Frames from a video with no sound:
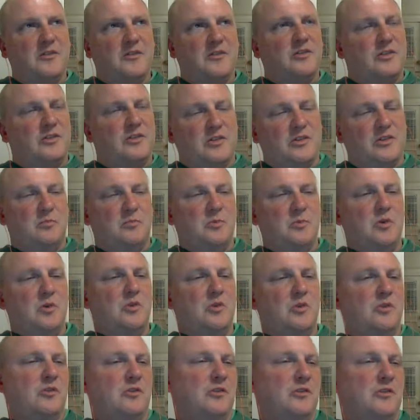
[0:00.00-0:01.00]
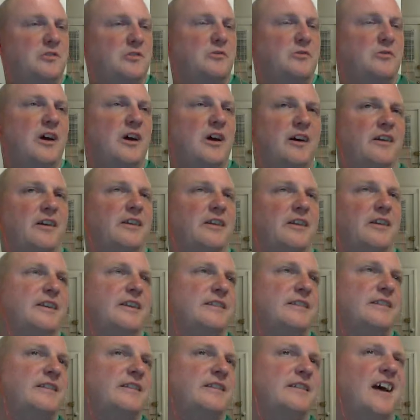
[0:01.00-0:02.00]
Moodle as well, and
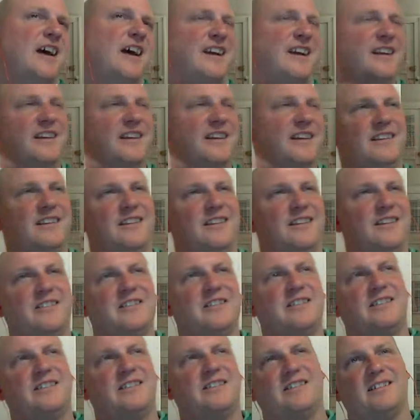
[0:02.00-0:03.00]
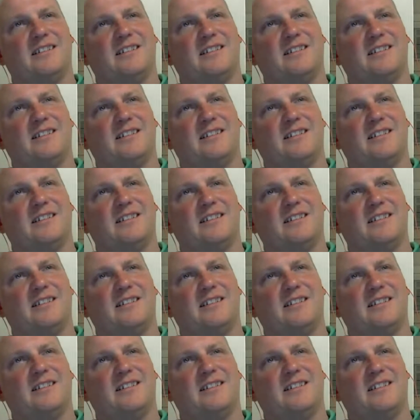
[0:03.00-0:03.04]
it's it's